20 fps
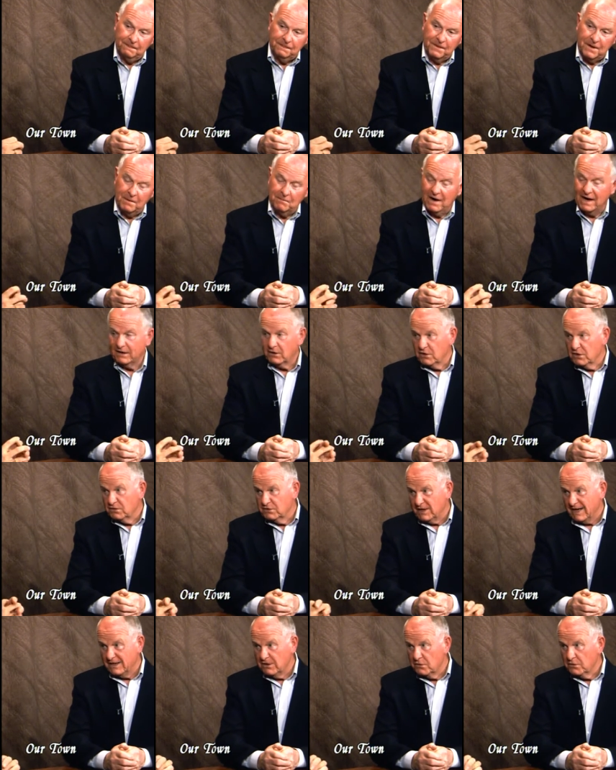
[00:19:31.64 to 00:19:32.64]
am I going to
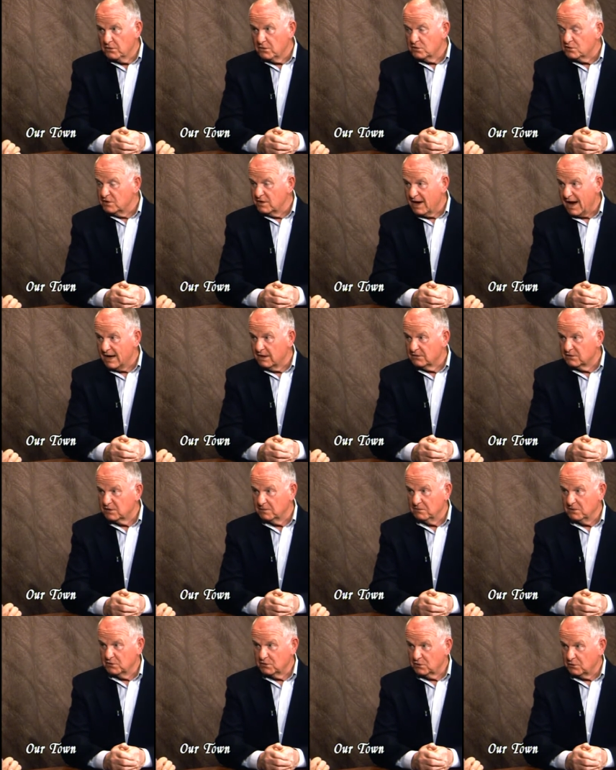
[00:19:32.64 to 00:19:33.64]
tell you there's not
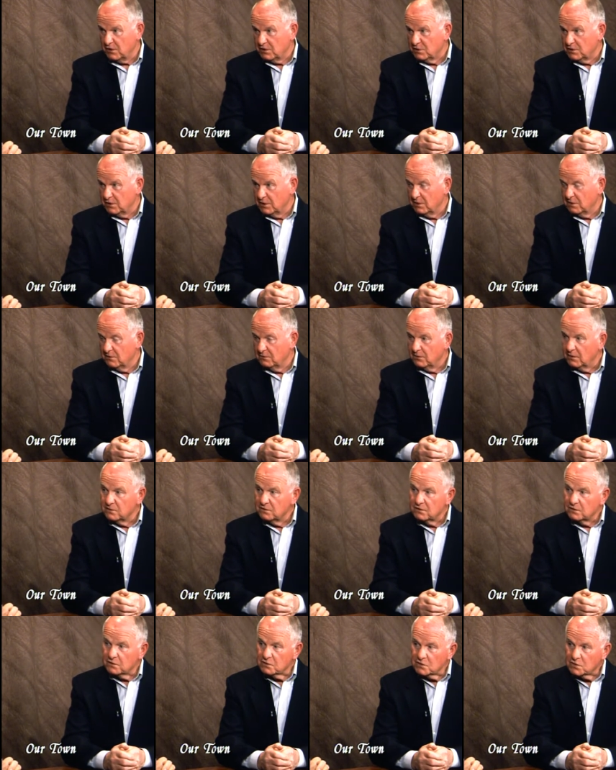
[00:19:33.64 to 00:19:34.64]
some discretionary
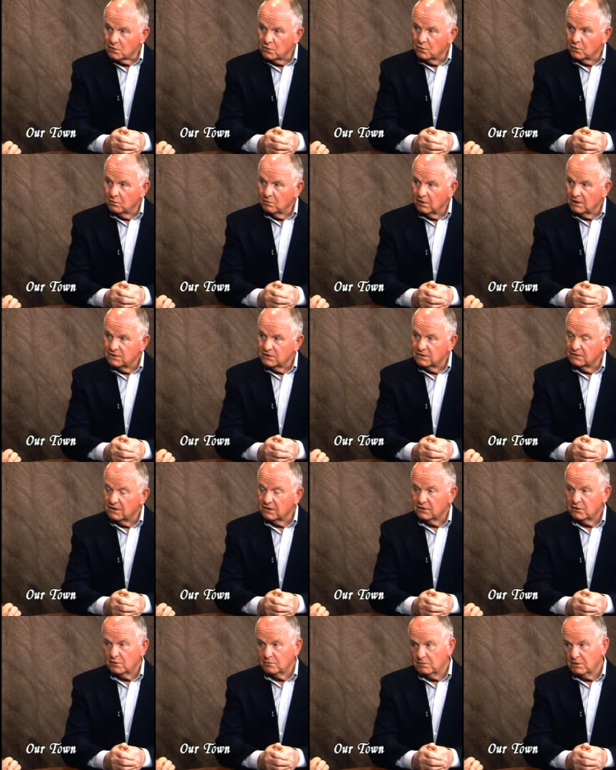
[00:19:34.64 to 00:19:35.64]
funds in the school budget
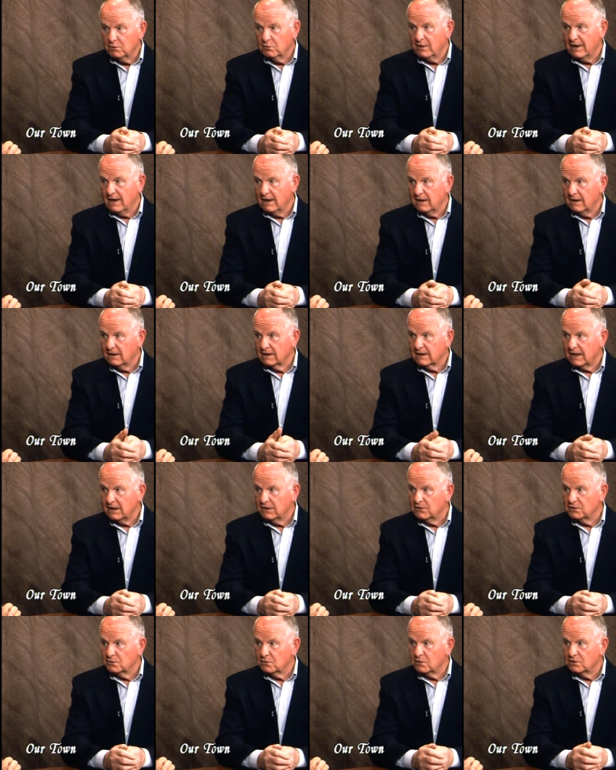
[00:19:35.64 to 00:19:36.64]
that could be
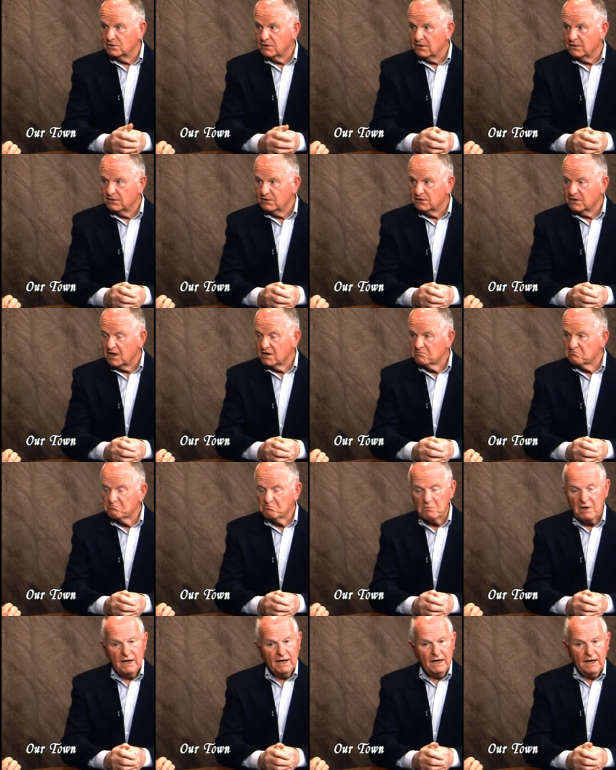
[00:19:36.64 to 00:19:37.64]
reallocated towards other stuff?
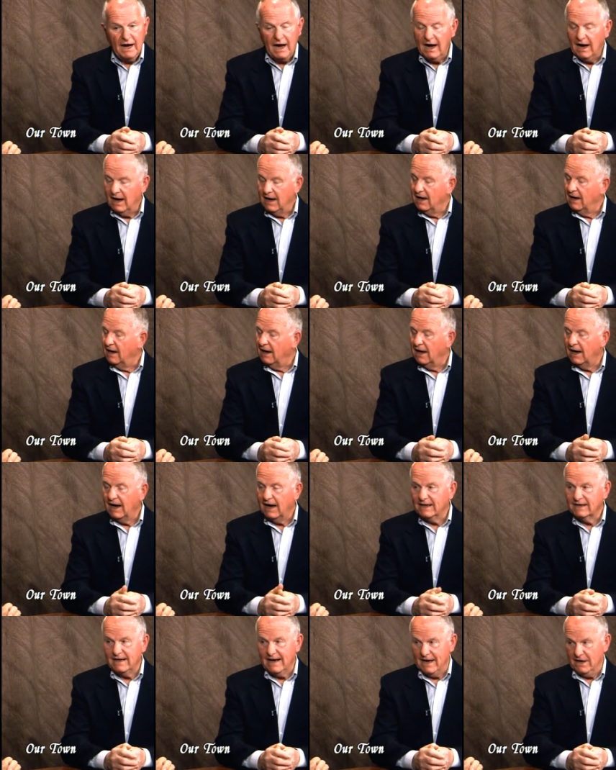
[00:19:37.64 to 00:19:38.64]

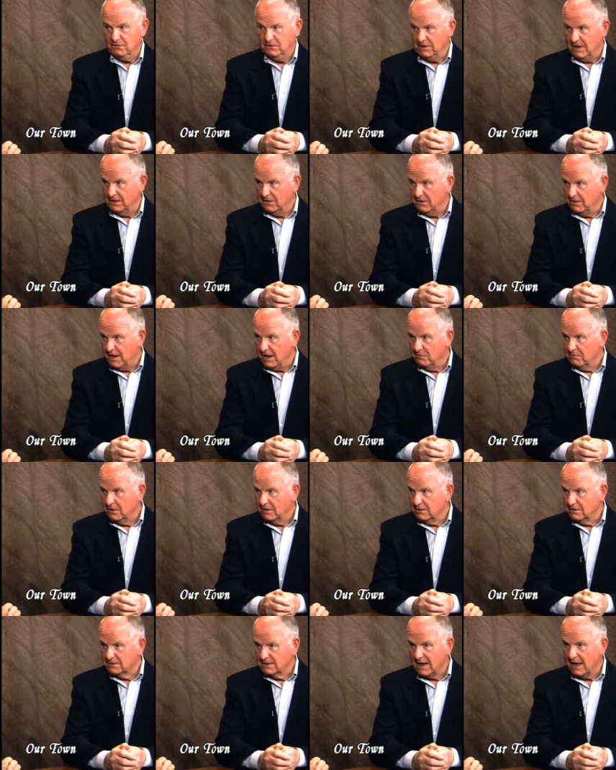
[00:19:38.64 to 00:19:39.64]
I can't tell you that
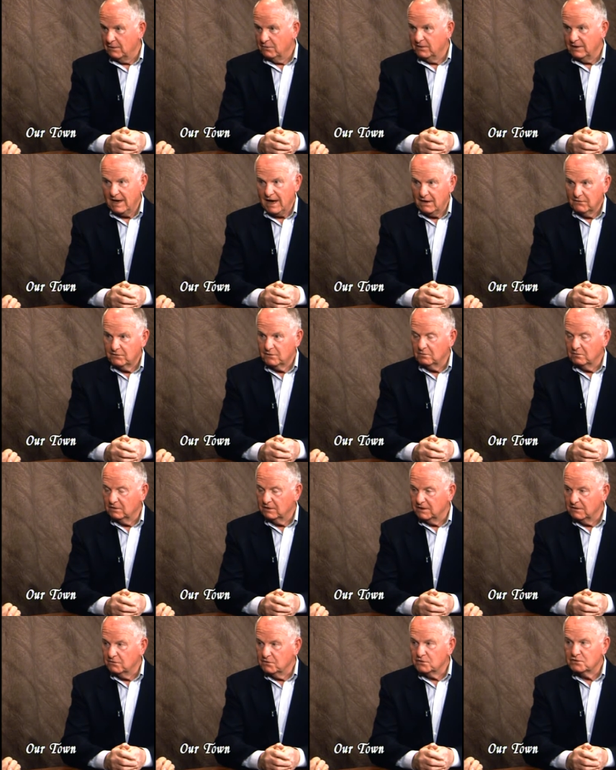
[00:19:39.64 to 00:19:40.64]
because I would have to
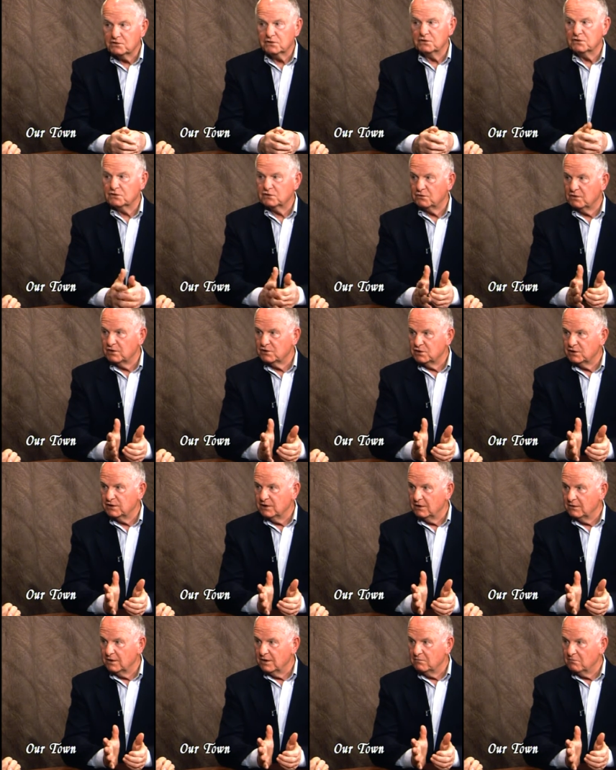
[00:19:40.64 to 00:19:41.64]
believe there's
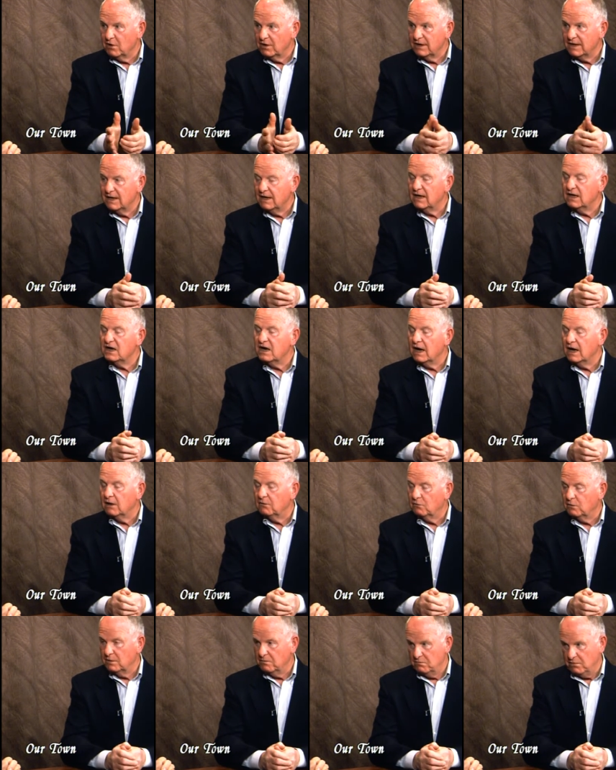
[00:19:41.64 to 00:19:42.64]
discretionary money in
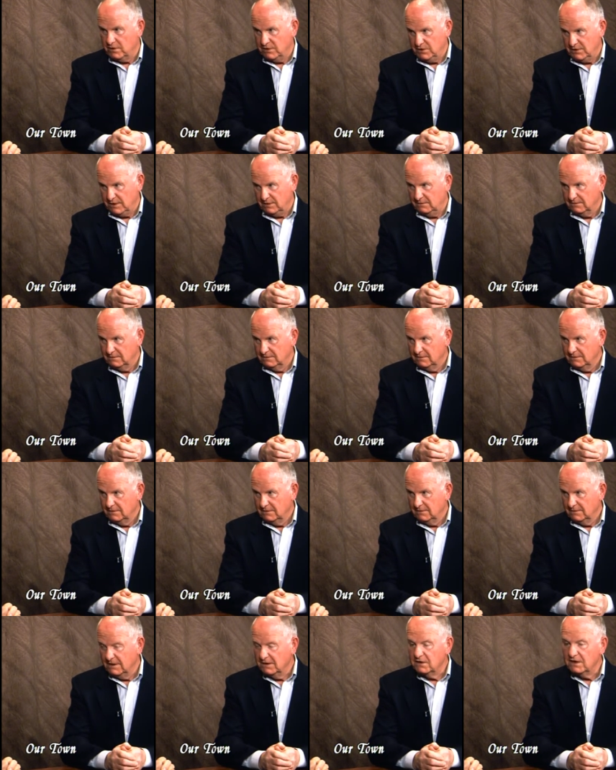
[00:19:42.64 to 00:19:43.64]
every mm-hmm. budget mm -hmm, mm
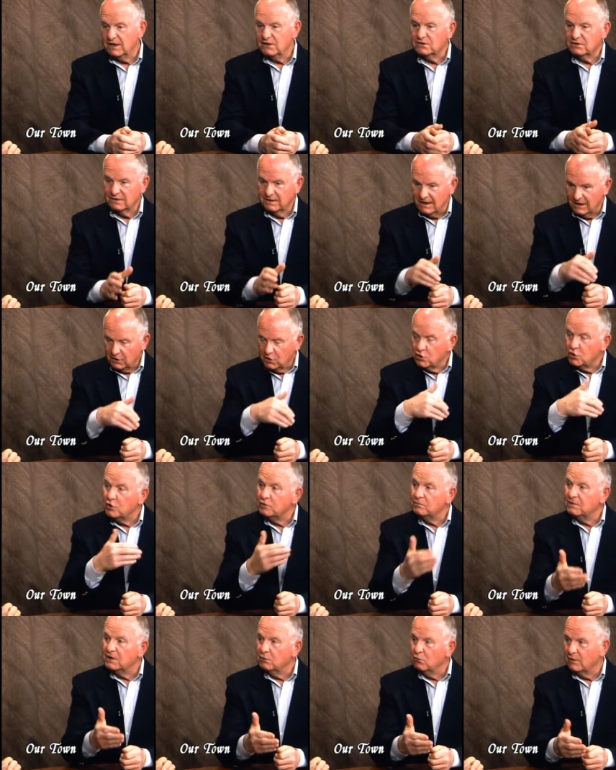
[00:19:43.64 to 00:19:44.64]
-hmm. that need that
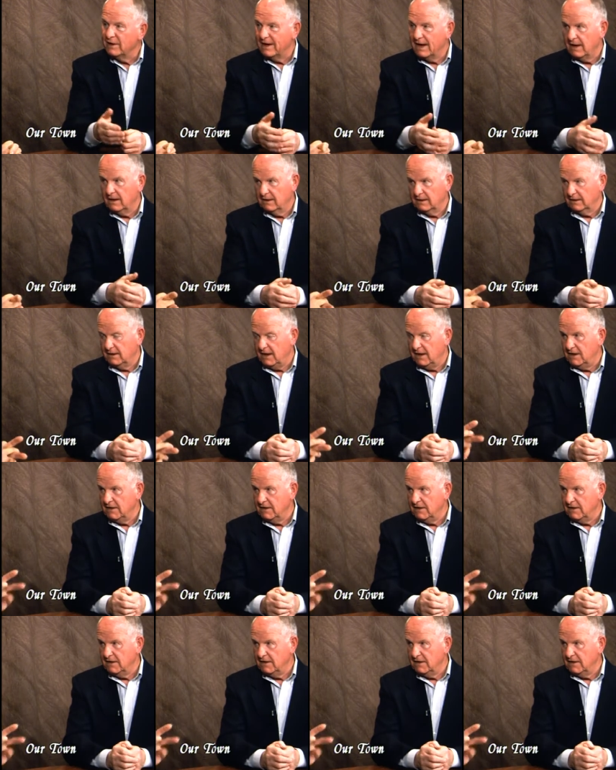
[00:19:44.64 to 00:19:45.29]
could be reallocated. So